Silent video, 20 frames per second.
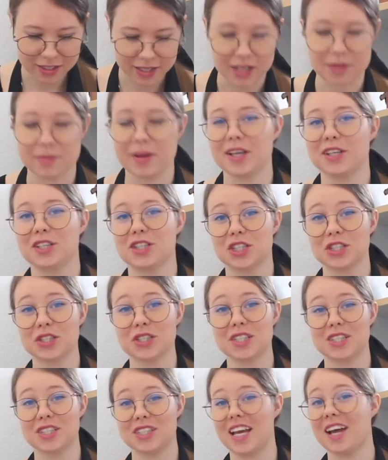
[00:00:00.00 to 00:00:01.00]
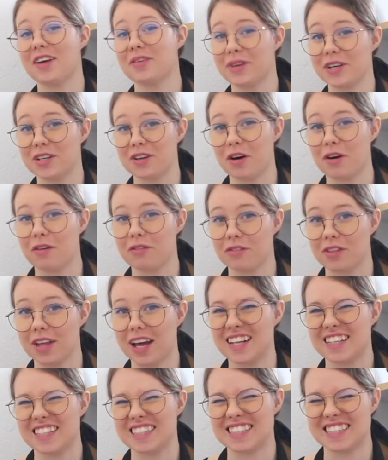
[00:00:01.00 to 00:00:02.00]
and make sure to get rid of
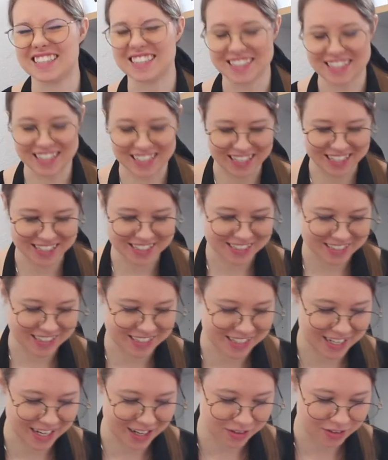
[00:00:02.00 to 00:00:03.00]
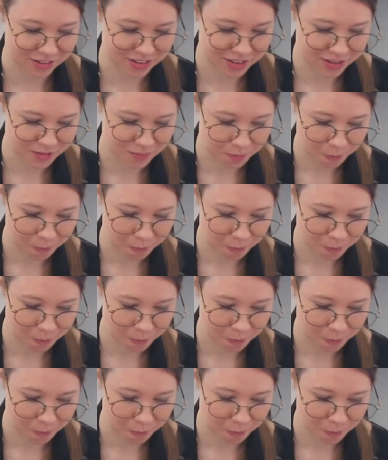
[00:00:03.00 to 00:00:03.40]
that sticky sound.